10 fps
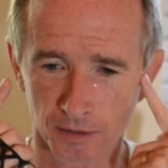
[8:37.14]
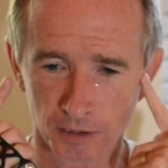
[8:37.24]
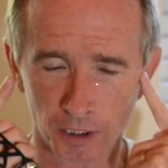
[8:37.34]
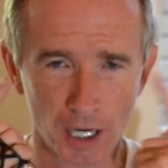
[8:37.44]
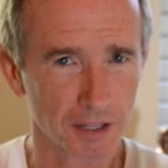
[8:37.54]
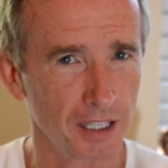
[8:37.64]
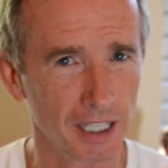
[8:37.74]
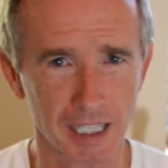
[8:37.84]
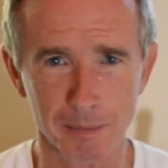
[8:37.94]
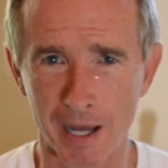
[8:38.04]
You're not
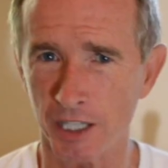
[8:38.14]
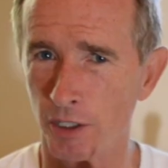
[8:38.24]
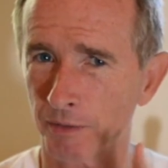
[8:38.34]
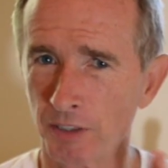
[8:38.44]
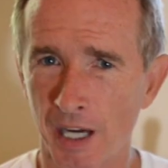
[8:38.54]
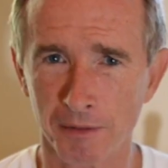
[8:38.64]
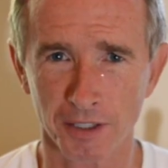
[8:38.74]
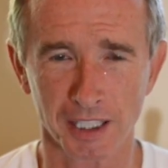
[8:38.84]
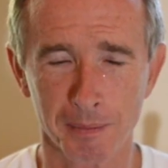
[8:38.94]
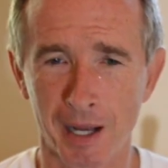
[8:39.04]
thinking about it, you don't have time to
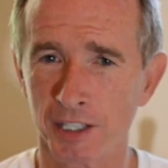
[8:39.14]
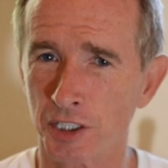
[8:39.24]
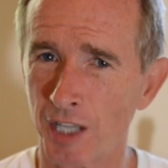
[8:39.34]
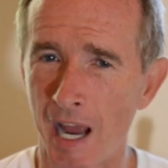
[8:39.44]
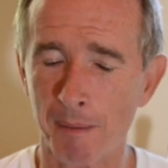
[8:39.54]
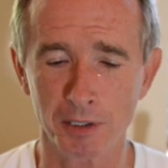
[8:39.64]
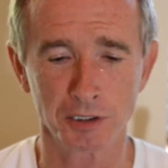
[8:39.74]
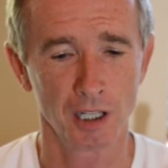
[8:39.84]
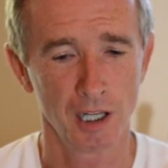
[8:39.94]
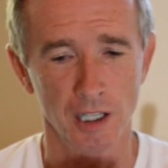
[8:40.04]
think about it. It just
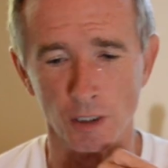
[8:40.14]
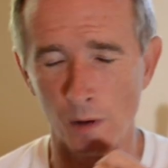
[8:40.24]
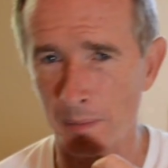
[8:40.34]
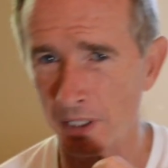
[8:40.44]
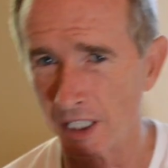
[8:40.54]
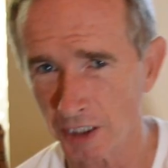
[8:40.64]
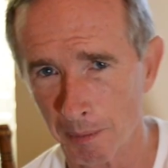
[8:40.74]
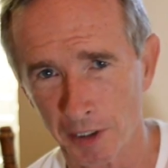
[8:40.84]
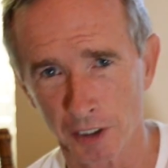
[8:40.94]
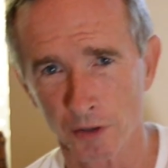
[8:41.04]
happens, your weapon ends
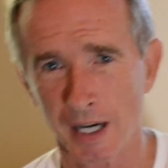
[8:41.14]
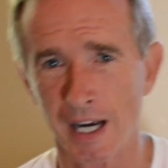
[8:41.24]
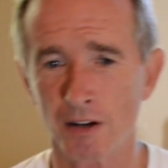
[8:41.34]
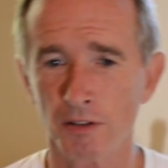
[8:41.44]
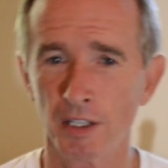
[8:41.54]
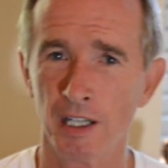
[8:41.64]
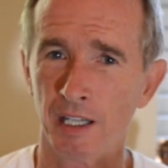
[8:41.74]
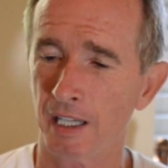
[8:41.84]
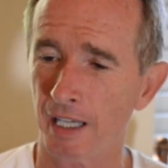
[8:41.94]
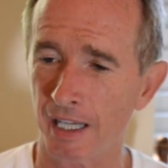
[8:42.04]
up on the ground
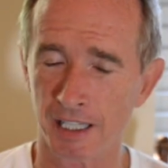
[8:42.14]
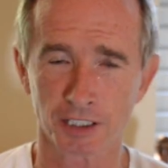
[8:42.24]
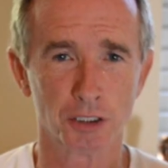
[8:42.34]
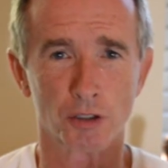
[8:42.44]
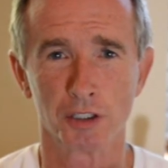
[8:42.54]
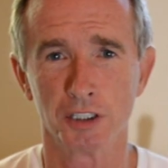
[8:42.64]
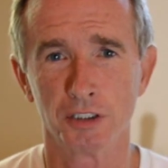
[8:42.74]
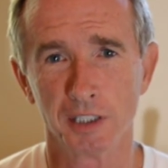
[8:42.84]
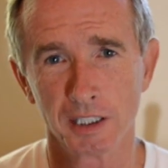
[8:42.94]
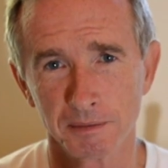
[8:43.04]
and it's no good
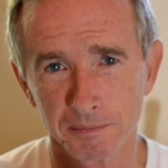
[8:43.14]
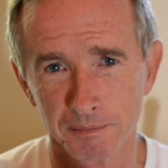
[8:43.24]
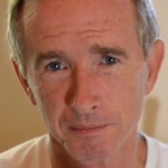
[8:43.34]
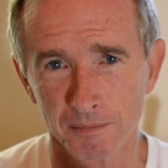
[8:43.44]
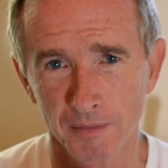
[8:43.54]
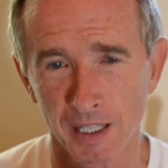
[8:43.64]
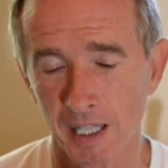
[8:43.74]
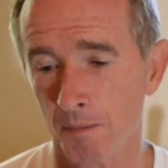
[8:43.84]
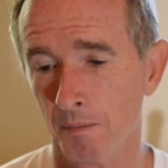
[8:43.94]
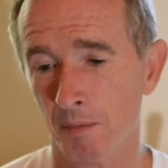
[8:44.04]
to you.
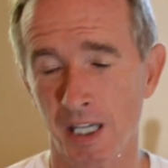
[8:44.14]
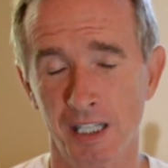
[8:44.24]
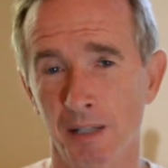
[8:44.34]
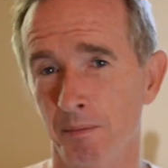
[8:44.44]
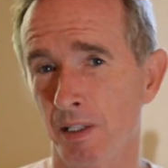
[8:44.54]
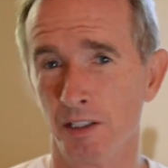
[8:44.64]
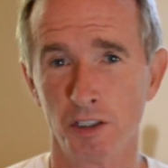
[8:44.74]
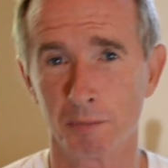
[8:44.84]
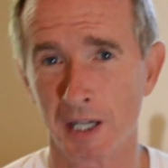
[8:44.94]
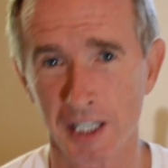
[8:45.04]
And it may end up being
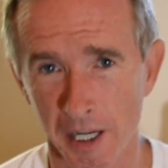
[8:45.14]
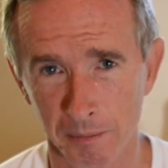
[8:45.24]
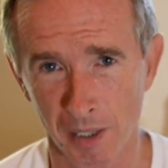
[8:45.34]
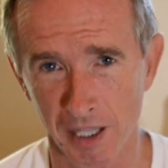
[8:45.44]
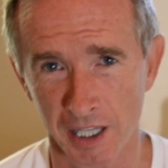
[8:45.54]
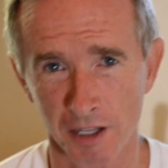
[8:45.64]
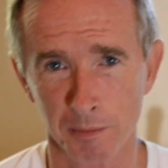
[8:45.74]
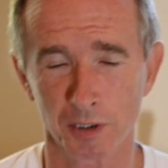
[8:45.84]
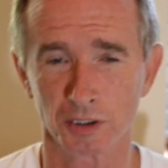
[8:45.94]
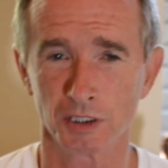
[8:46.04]
used by the other
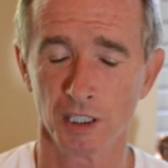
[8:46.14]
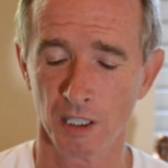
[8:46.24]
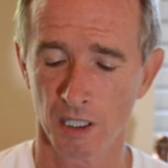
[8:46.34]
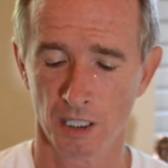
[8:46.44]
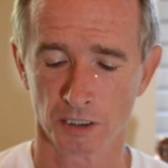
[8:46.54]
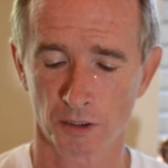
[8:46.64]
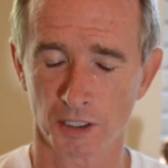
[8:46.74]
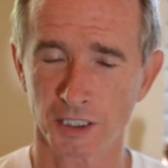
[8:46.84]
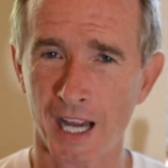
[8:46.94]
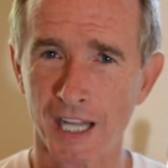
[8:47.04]
person. So
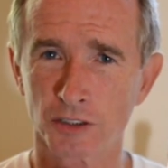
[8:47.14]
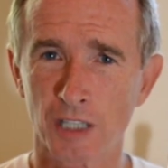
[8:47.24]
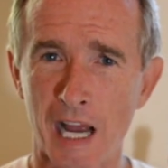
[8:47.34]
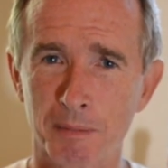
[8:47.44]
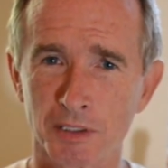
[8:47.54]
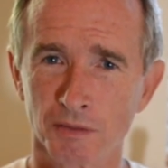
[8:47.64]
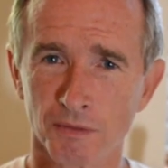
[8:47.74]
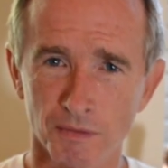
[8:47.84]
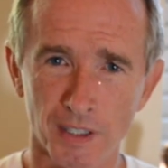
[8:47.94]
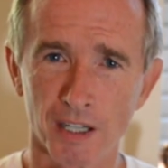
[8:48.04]
this hand strap is
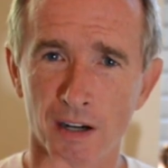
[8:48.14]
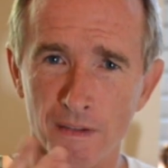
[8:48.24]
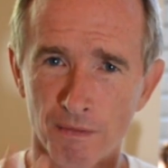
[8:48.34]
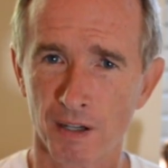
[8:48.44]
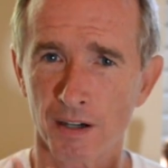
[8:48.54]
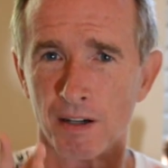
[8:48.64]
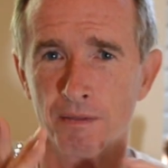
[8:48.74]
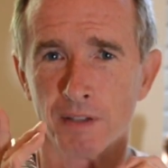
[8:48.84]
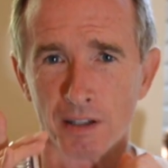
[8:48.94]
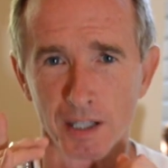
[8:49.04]
very, very,
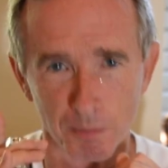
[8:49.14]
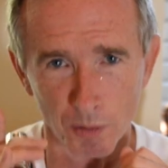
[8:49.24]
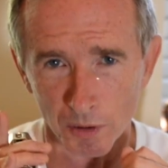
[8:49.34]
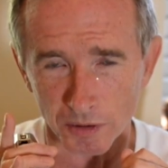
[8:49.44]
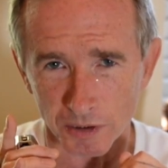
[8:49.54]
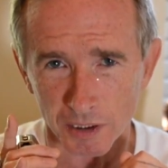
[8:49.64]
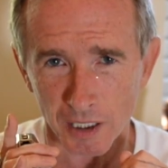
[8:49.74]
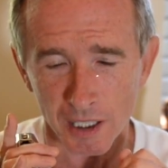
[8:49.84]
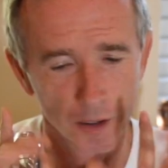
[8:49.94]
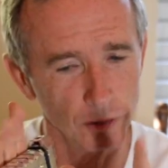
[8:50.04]
very important.
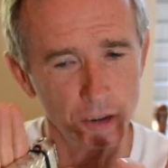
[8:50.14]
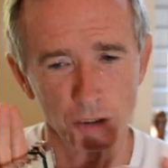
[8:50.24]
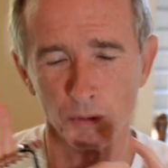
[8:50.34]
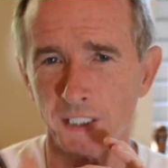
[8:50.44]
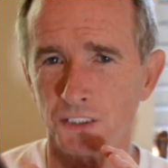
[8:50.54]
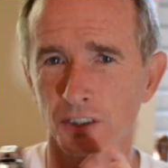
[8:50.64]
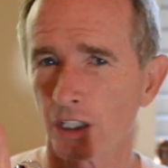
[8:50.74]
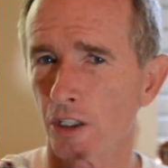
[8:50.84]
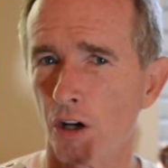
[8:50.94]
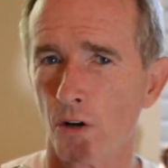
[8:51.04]
Those 2 reasons
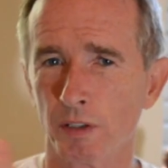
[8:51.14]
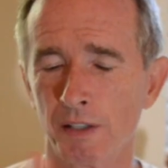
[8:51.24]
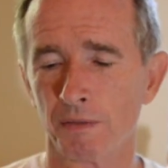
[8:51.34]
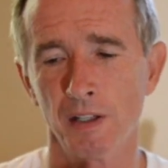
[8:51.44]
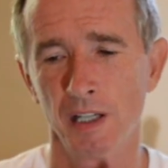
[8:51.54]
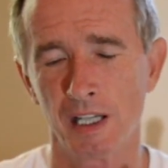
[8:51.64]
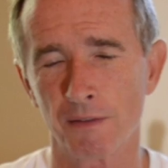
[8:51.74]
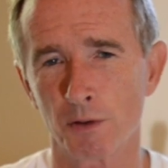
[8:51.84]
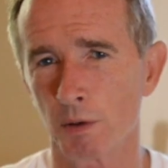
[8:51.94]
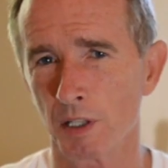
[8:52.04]
alone,
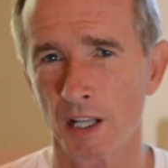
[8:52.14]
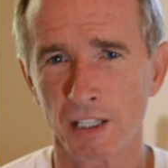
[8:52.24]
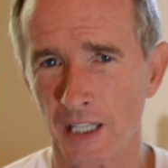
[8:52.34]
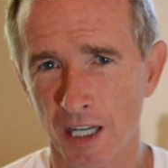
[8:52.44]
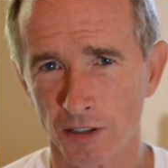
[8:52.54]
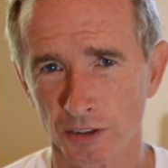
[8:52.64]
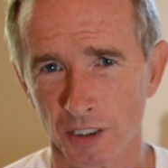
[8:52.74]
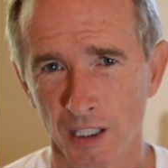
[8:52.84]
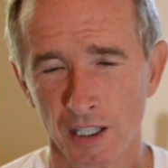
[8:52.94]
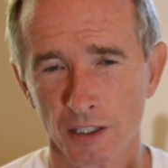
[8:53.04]
if there were nothing
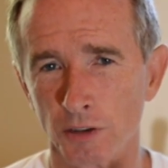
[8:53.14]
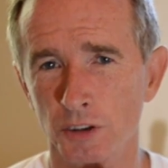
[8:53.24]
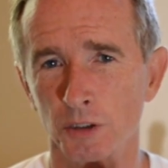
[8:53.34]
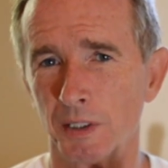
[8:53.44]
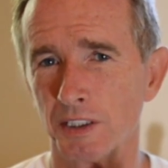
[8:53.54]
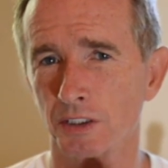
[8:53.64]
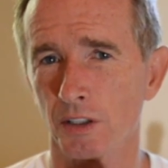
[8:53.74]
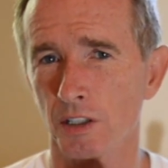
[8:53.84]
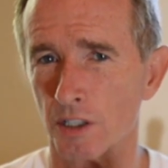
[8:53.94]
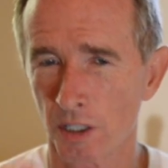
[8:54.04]
else, those 2 reasons
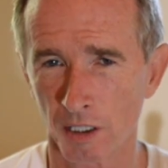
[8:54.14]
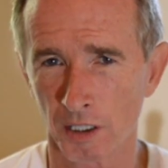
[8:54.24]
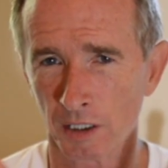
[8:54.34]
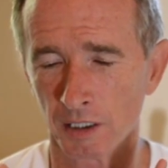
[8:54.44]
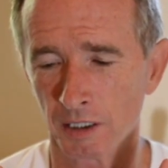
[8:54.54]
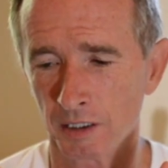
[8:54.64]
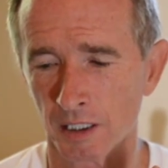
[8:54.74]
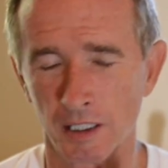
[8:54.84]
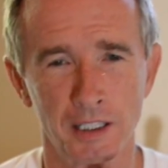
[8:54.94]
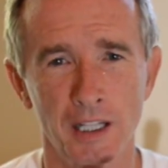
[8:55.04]
are
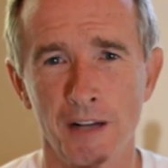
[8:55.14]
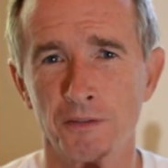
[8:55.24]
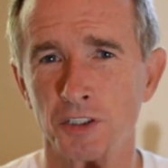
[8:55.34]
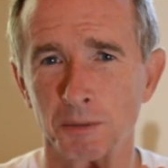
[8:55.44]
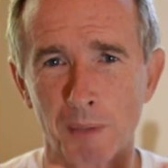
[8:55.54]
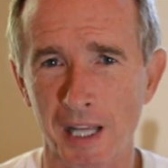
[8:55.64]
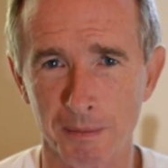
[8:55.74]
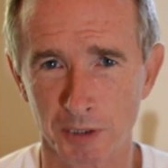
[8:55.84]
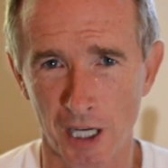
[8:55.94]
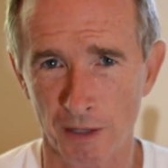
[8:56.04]
enough just by
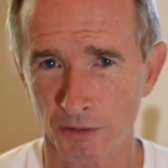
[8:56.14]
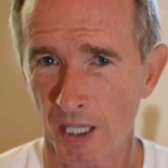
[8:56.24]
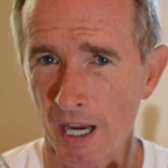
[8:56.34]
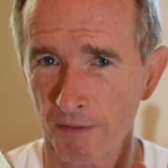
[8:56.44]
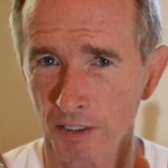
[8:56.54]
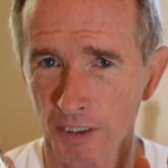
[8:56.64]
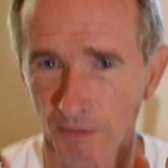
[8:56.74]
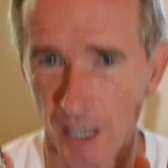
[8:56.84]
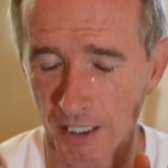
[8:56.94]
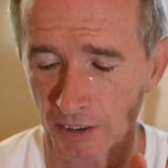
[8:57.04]
themselves to have this
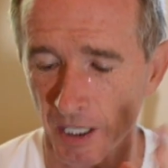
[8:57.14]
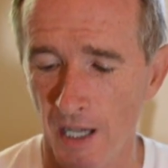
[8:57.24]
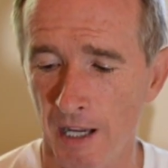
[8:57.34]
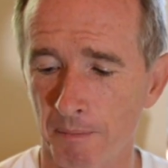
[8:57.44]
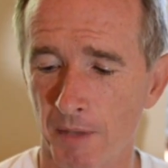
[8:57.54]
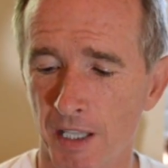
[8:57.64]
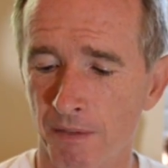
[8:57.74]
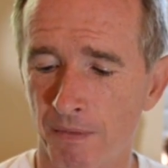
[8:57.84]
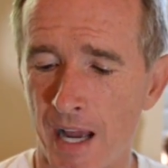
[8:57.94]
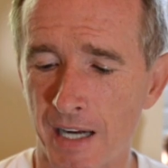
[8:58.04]
device. And
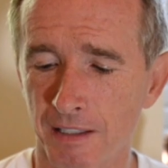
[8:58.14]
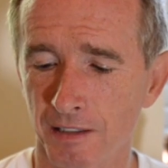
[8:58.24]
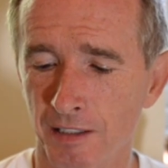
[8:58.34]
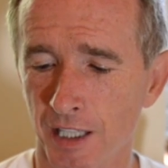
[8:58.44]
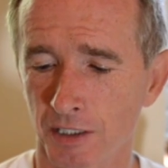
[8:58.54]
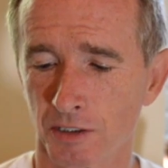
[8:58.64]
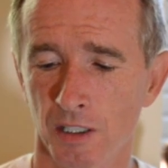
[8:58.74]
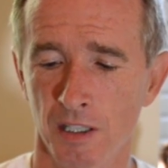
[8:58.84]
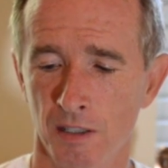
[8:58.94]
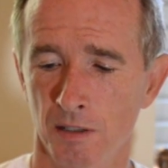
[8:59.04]
the fact that it's